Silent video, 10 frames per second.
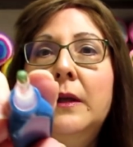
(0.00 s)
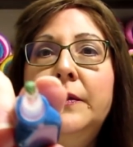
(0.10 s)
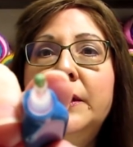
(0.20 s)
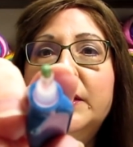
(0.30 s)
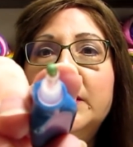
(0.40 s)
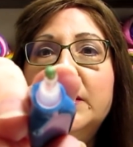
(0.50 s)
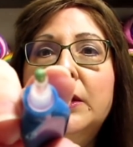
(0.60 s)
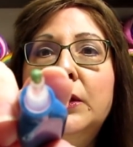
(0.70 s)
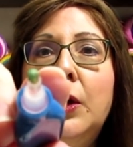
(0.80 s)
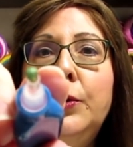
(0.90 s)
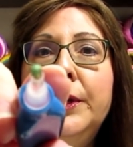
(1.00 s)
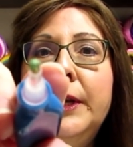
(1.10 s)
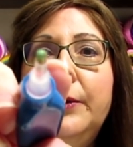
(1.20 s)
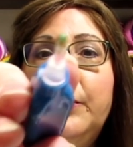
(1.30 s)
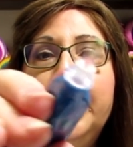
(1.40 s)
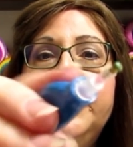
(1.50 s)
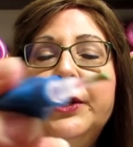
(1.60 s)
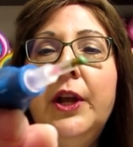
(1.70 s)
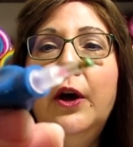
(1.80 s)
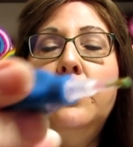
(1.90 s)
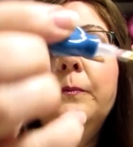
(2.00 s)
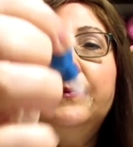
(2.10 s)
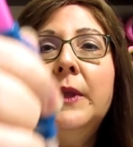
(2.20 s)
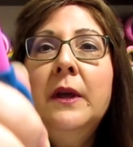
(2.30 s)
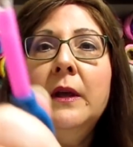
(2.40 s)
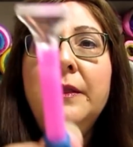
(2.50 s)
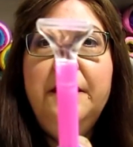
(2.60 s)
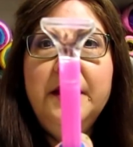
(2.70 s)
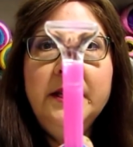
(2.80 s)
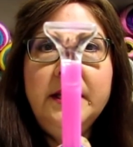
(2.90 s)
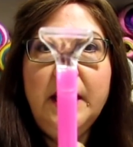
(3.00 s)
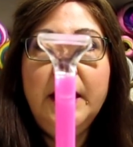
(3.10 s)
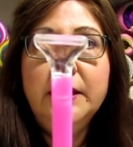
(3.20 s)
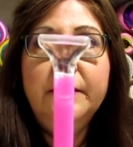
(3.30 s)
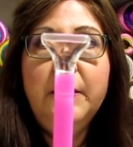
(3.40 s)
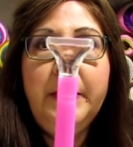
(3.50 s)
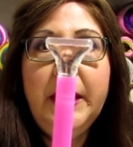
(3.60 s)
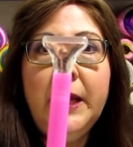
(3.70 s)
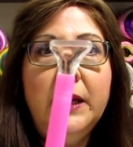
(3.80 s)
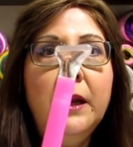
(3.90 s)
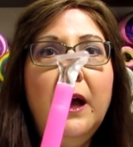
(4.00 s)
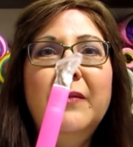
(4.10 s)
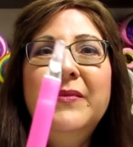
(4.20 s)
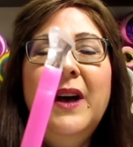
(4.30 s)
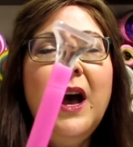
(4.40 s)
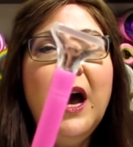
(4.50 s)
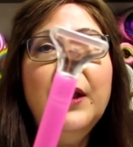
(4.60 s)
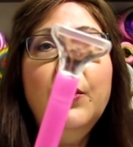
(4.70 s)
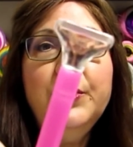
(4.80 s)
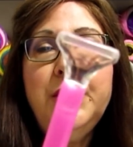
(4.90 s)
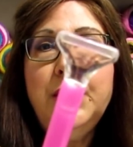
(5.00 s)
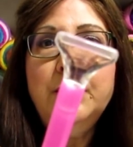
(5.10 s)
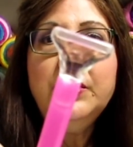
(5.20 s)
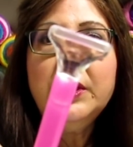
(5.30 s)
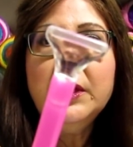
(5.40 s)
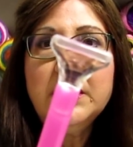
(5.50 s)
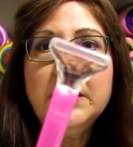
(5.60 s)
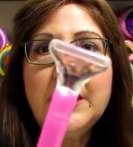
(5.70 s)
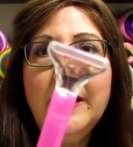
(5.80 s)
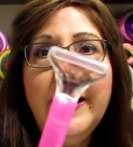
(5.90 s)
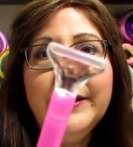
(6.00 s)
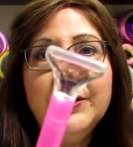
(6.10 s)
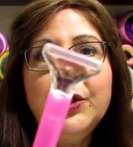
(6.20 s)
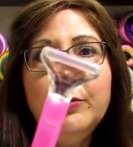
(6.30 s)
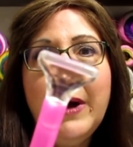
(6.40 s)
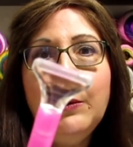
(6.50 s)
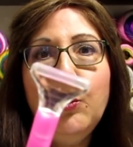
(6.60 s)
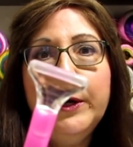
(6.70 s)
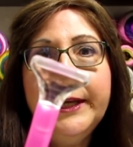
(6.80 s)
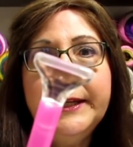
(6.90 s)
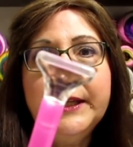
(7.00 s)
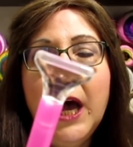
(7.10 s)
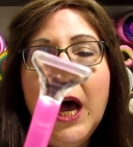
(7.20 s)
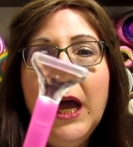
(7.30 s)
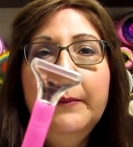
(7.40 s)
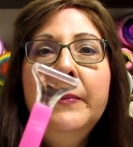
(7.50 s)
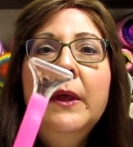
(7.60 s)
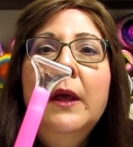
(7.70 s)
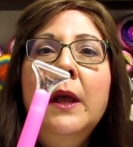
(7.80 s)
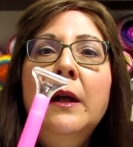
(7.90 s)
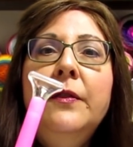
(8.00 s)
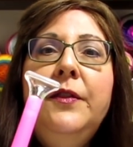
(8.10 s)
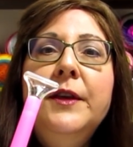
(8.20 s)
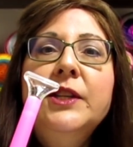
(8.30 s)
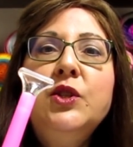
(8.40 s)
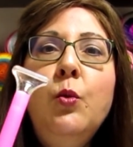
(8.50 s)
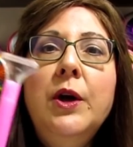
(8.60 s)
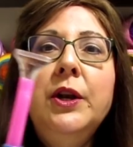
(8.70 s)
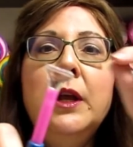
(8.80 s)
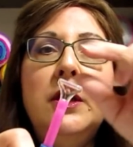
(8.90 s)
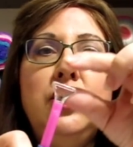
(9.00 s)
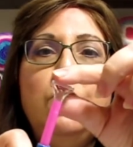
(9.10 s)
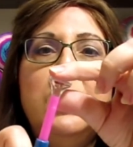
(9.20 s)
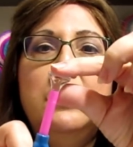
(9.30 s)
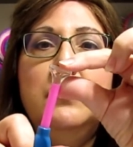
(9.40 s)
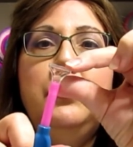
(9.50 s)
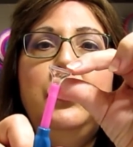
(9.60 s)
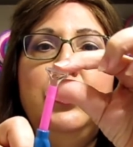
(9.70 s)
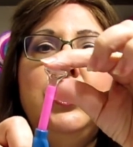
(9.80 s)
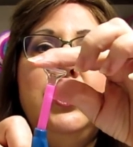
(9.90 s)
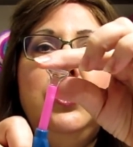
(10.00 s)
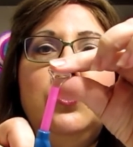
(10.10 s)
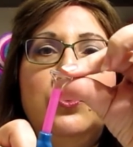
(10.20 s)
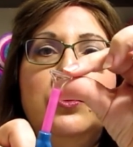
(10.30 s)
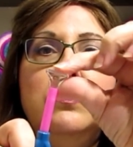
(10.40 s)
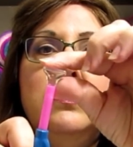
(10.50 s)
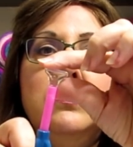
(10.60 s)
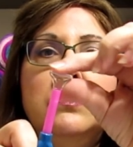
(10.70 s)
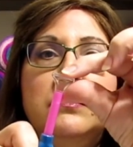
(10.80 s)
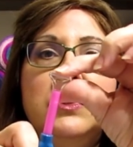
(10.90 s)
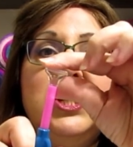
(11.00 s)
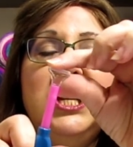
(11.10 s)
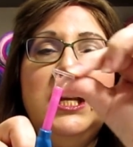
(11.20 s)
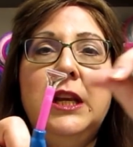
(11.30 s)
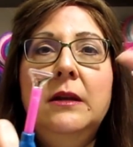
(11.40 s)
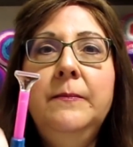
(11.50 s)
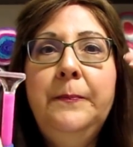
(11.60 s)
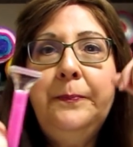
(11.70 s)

this is loaded and ready to go. This end of the pen, I don't use this because I like to do mine one at a time. This one, you can put your sticky